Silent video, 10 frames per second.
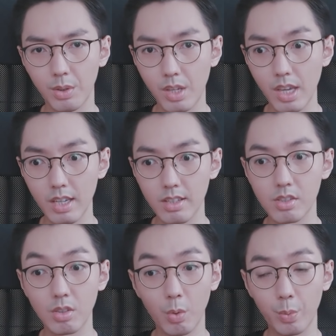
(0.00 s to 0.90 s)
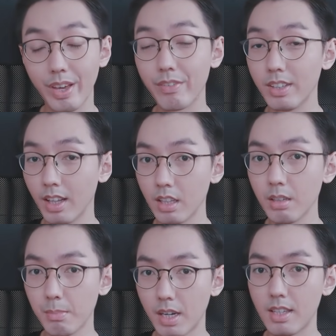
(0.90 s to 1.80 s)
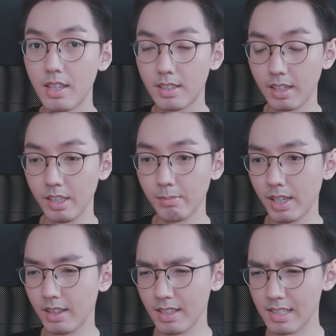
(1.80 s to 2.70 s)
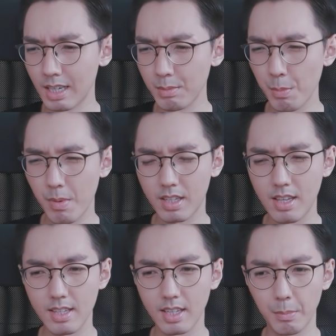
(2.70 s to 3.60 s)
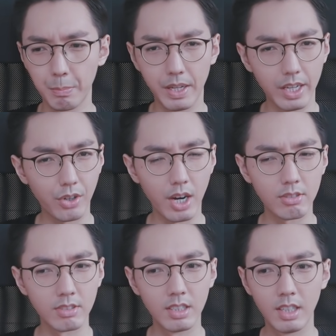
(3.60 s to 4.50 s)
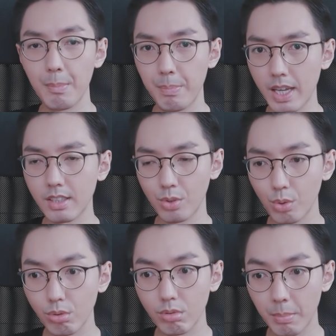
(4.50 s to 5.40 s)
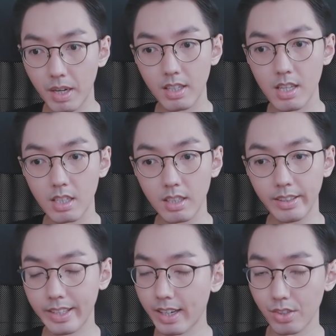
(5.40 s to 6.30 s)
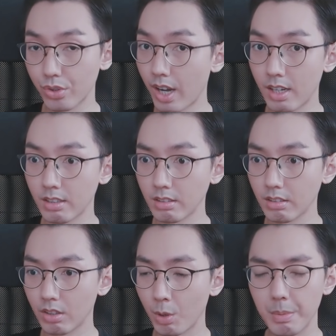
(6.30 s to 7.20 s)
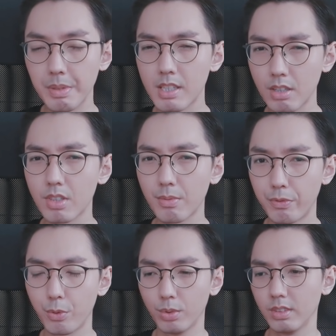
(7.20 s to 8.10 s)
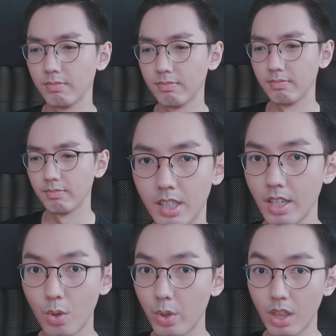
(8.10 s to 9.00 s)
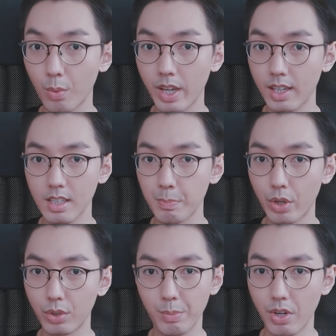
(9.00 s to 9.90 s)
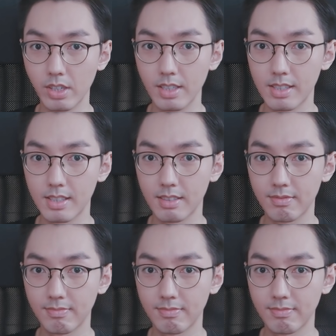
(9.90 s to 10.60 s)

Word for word: Okay, so we have another monkey clip, and this time the monkey's at a playground. I bet you the monkey is gonna attack a child, or maybe steal some food. It can go either way at this point, to be honest.